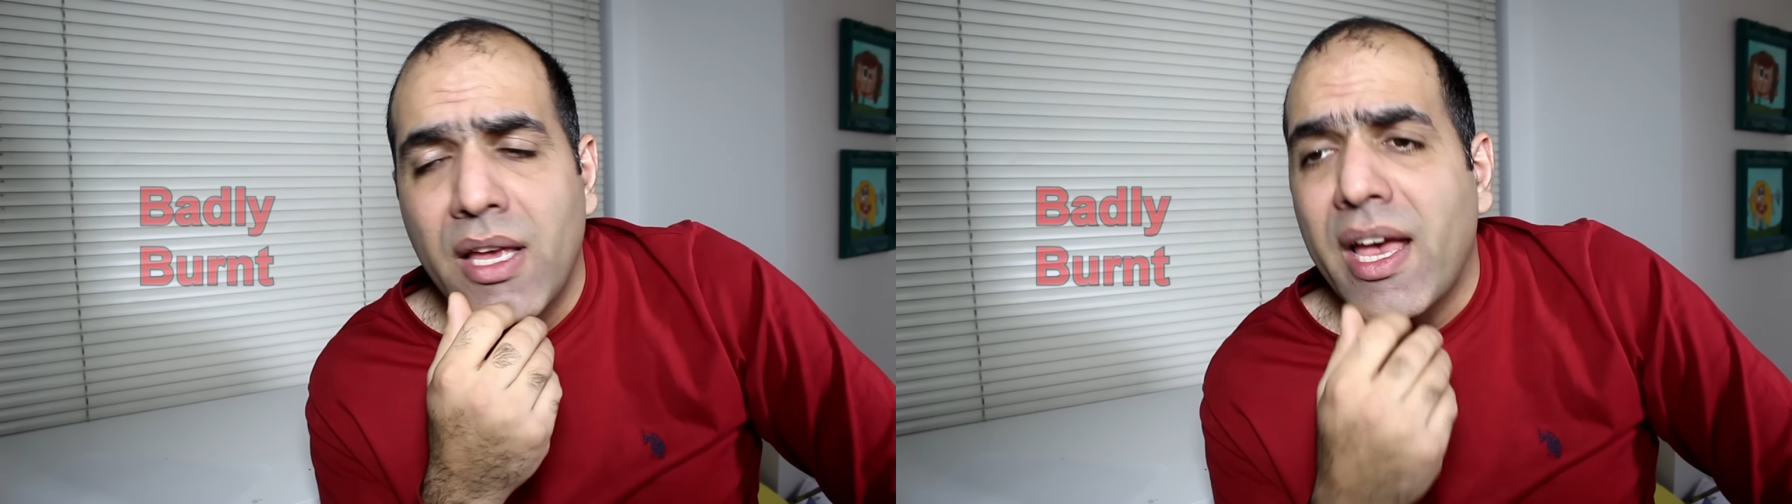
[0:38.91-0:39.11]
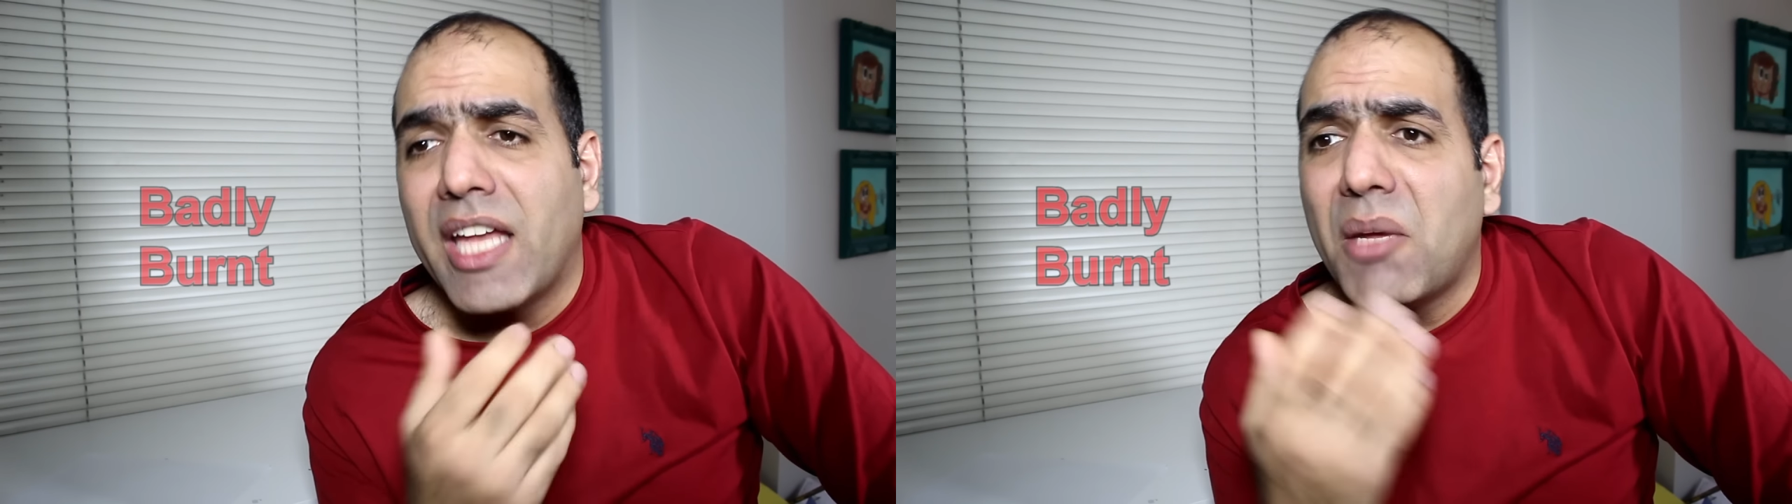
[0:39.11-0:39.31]

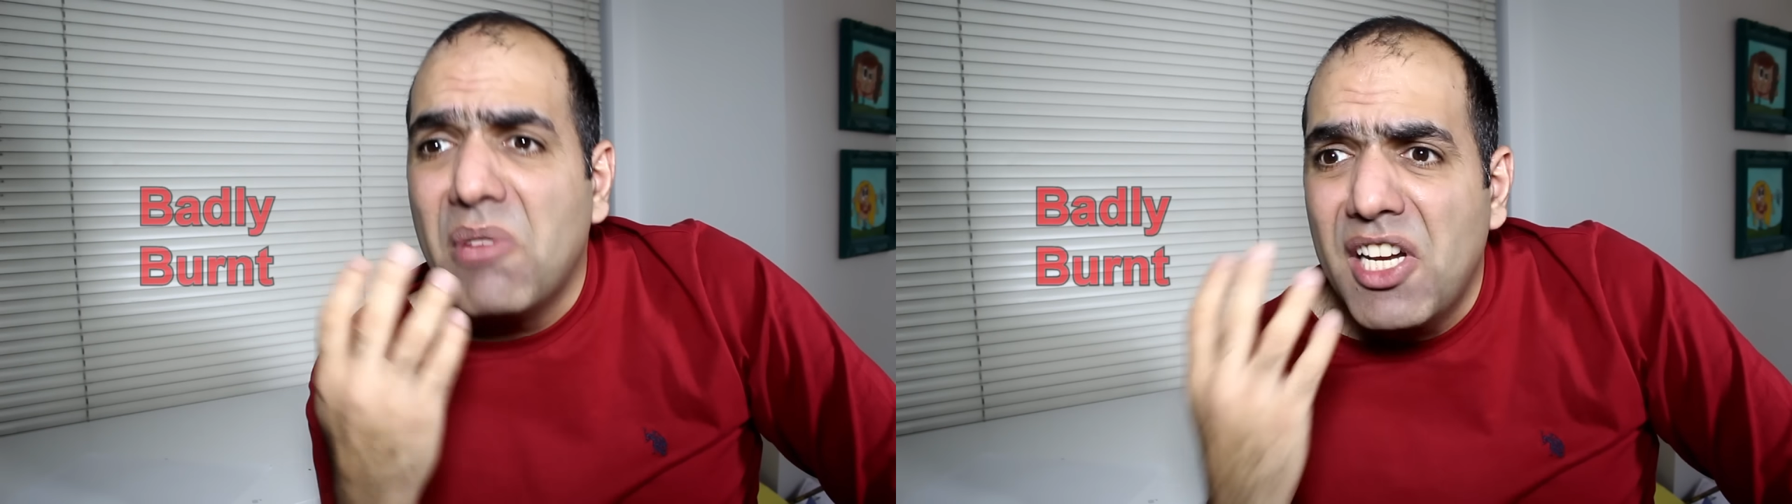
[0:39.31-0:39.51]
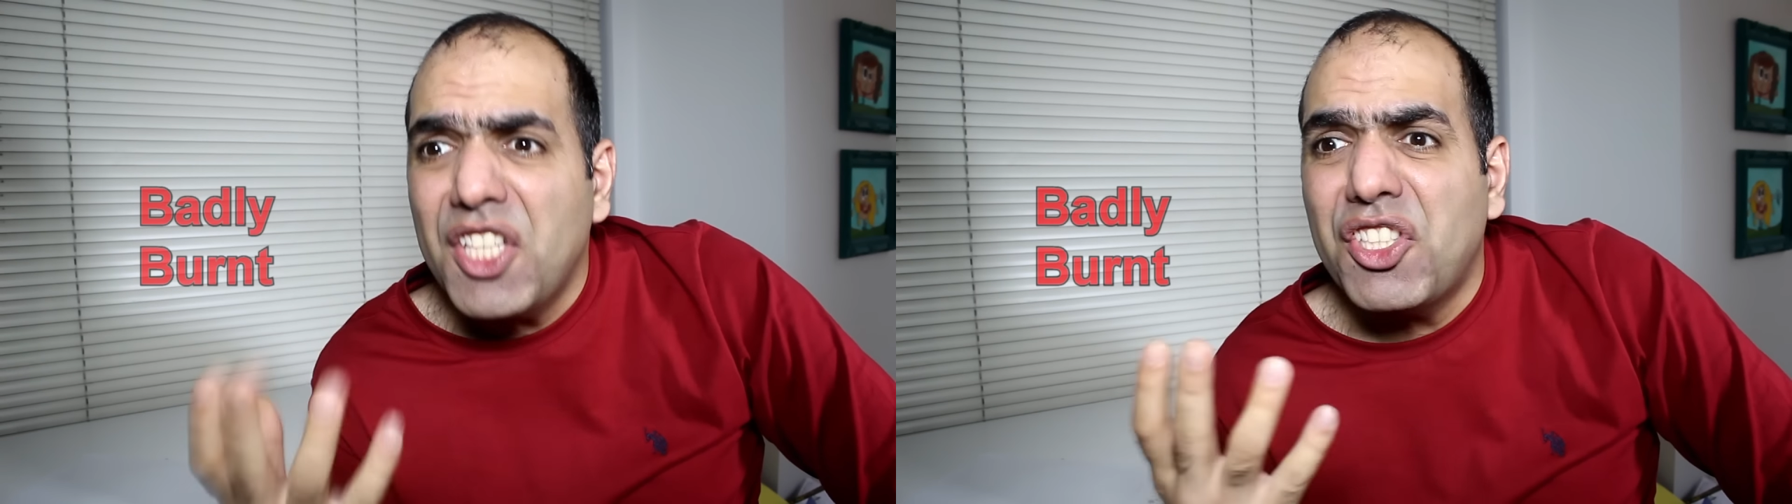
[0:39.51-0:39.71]
and I'm
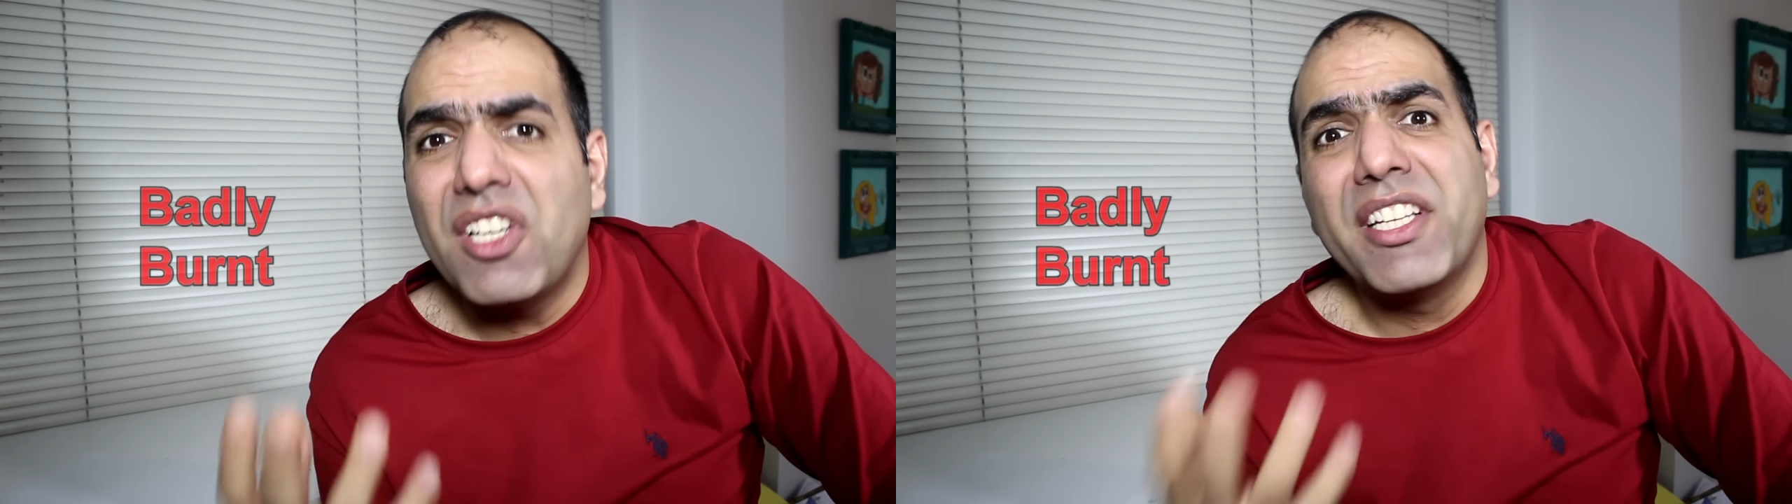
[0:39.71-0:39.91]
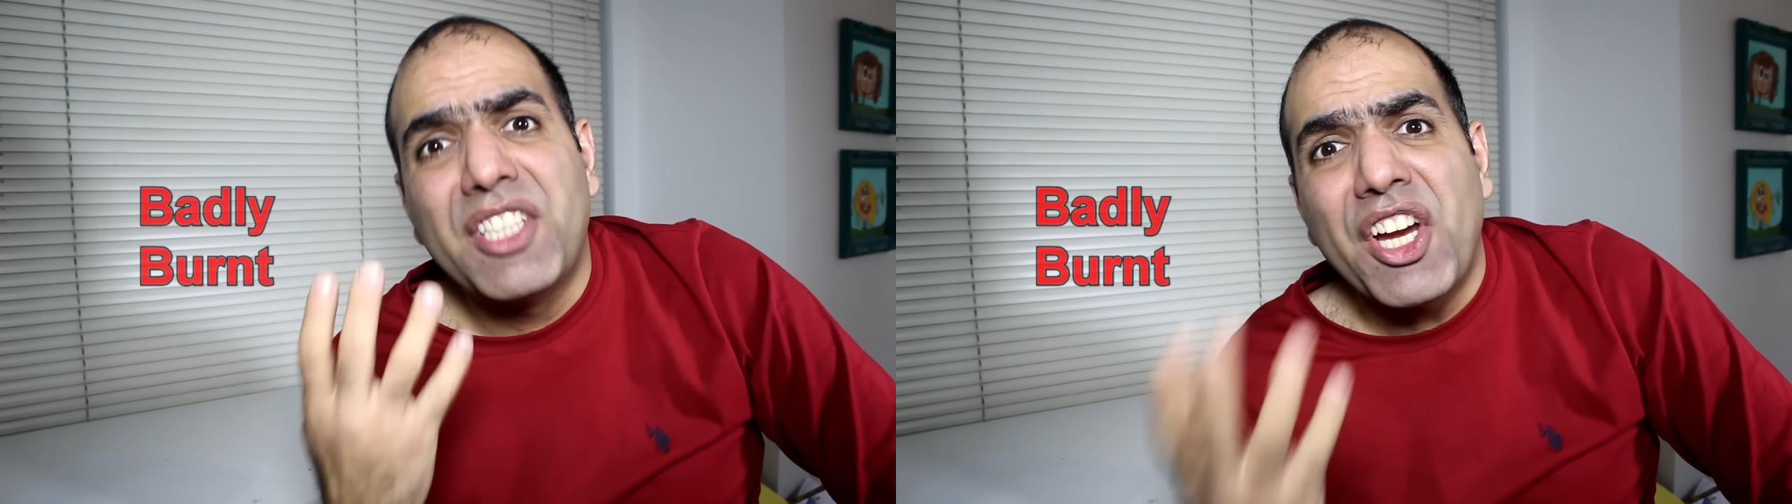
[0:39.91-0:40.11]

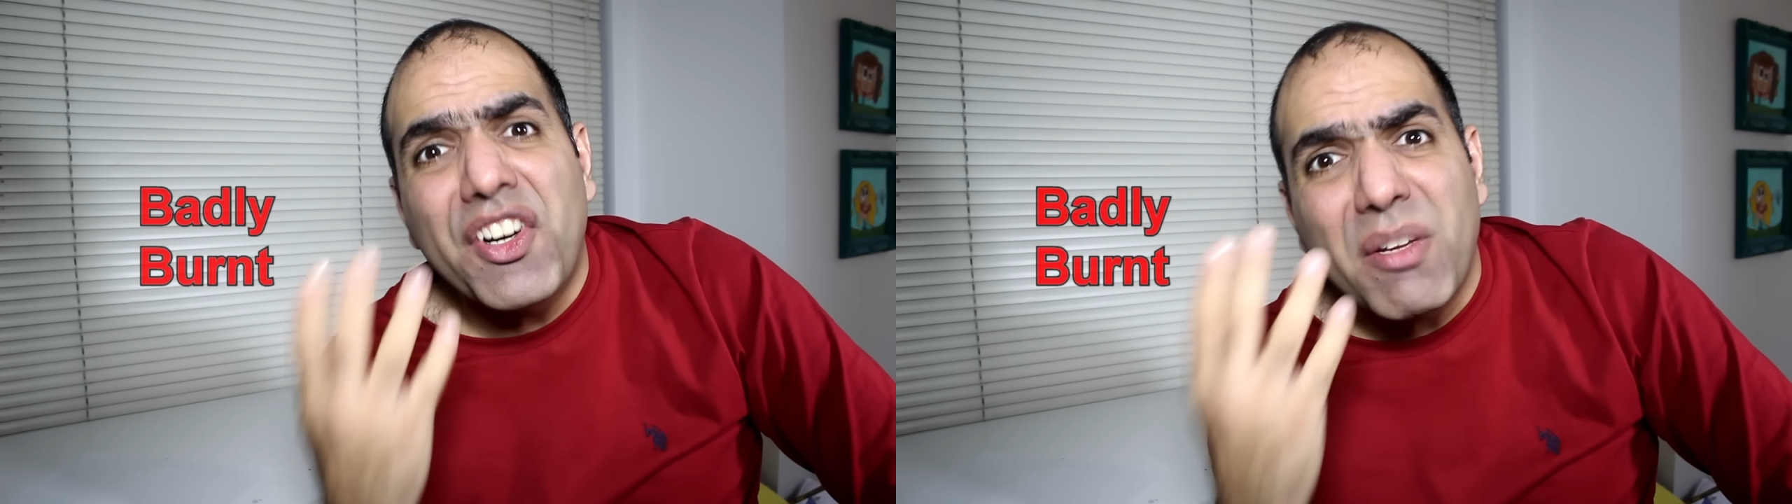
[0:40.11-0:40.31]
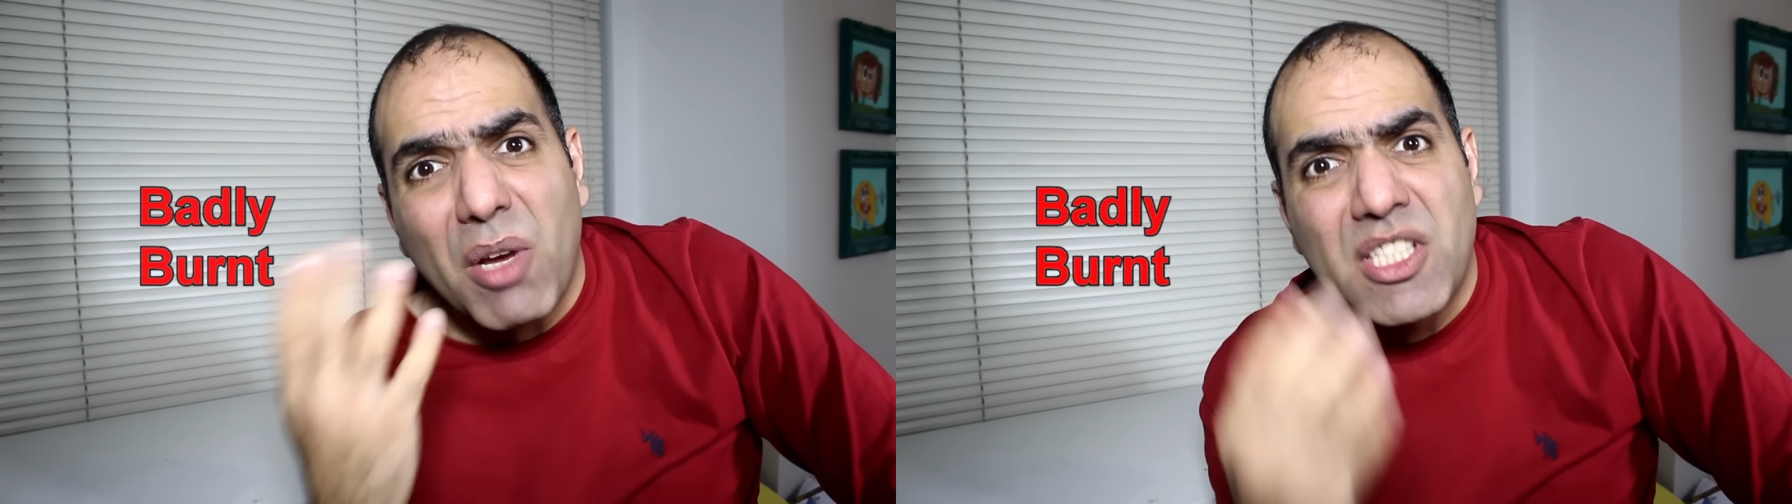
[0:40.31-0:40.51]
literally
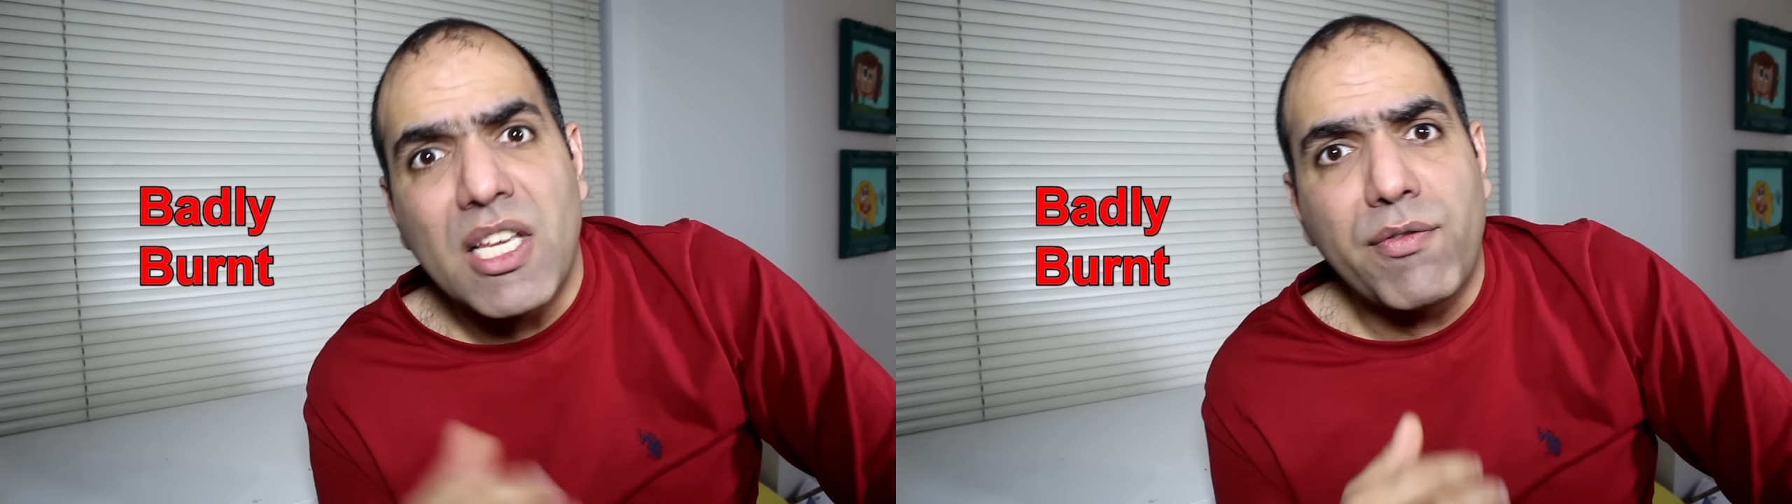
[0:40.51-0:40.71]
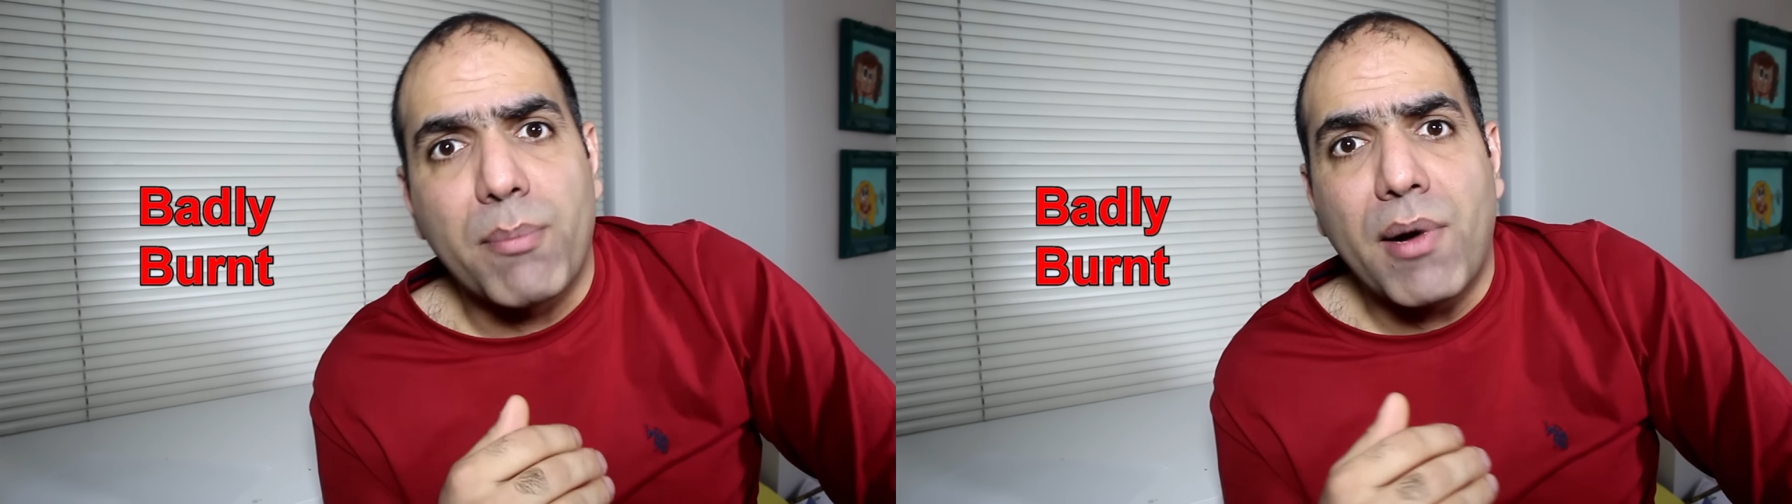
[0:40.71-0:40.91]
tearing
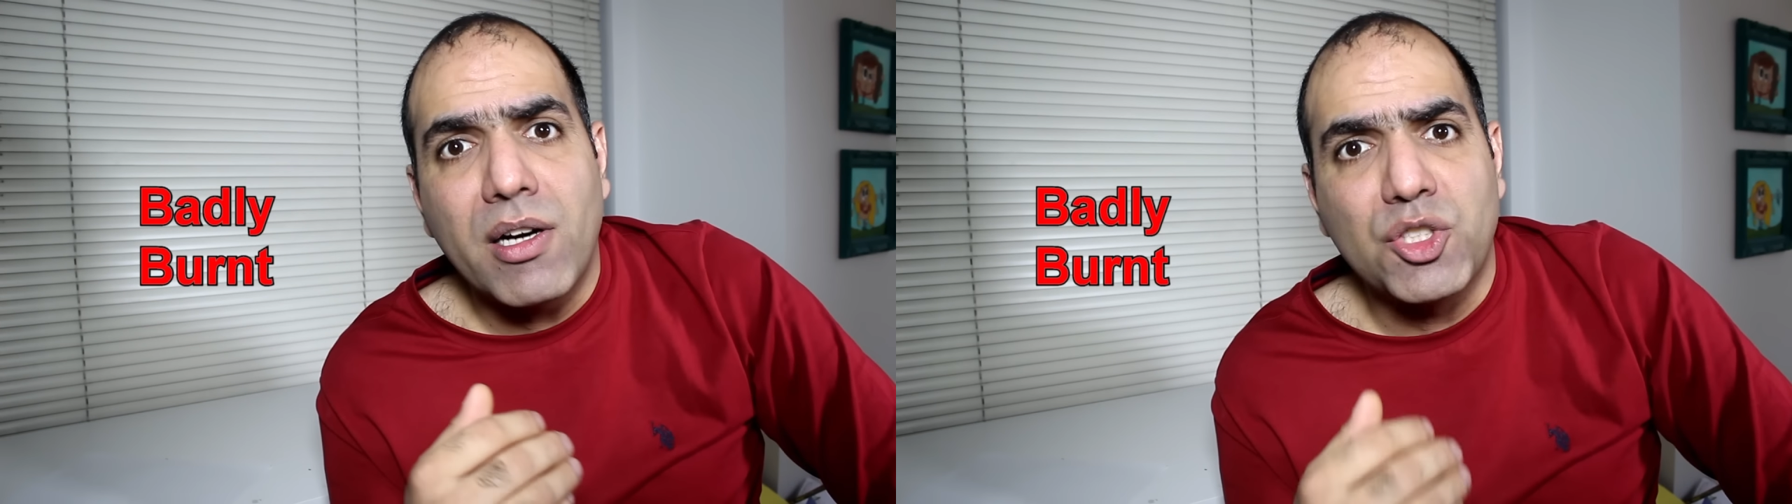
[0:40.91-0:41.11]
myself apart